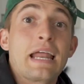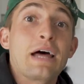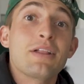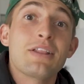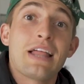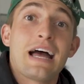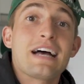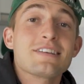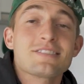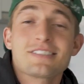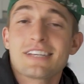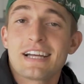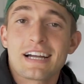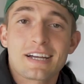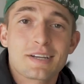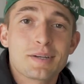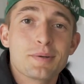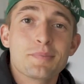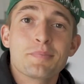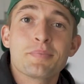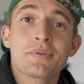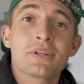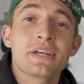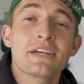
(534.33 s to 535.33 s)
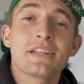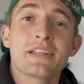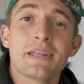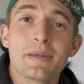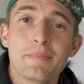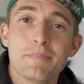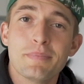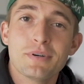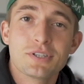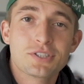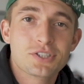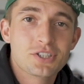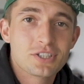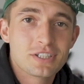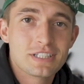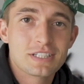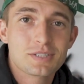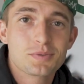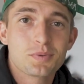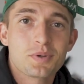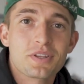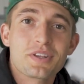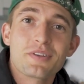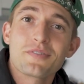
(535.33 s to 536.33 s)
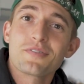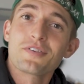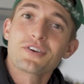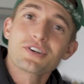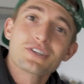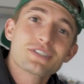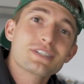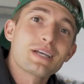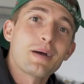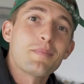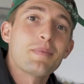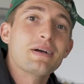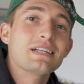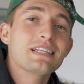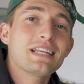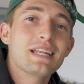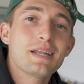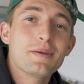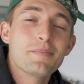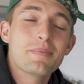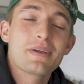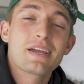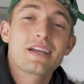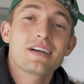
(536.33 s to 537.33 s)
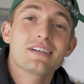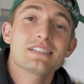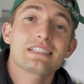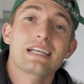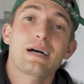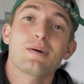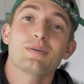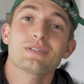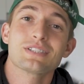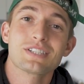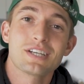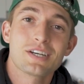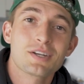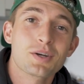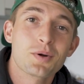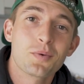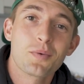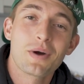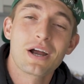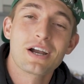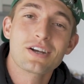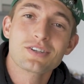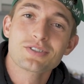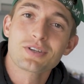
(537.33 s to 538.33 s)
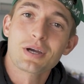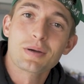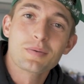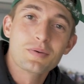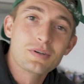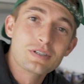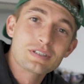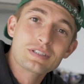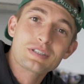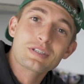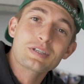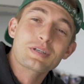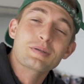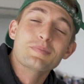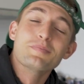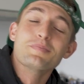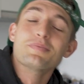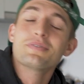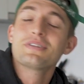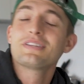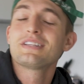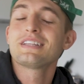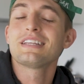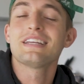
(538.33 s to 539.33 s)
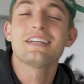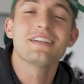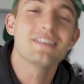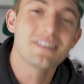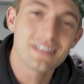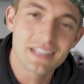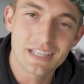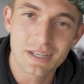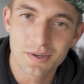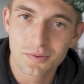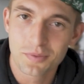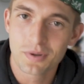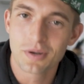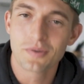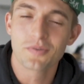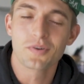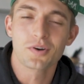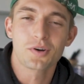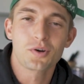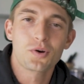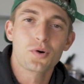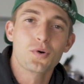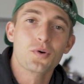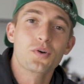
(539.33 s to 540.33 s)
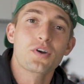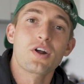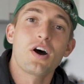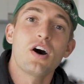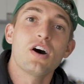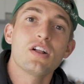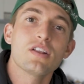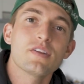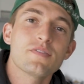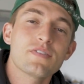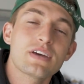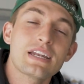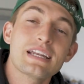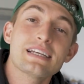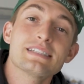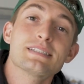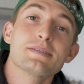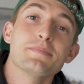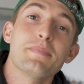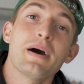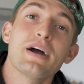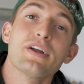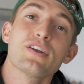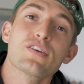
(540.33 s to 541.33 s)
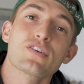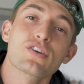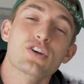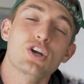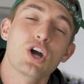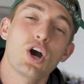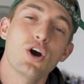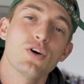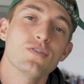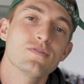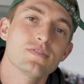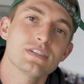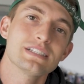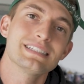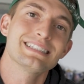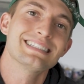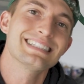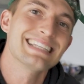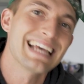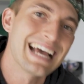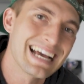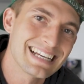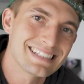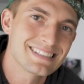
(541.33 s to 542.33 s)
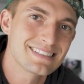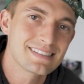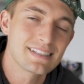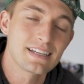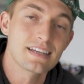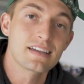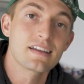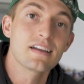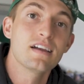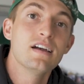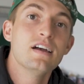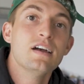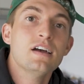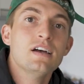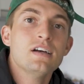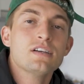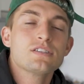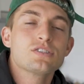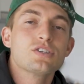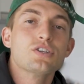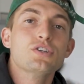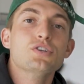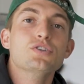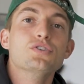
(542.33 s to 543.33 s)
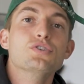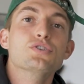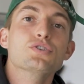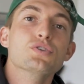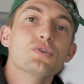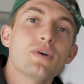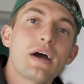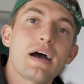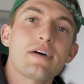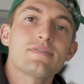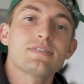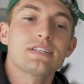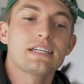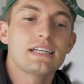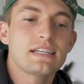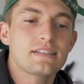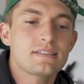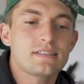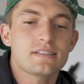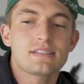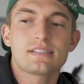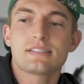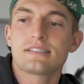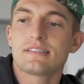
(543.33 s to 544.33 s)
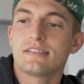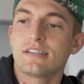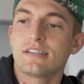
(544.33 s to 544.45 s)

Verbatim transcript: Now lastly, I completely butchered this one the first time I did it because I was unaware, so I'm going to completely re-record all of it. It's about your COVID testing. So you do have to get this,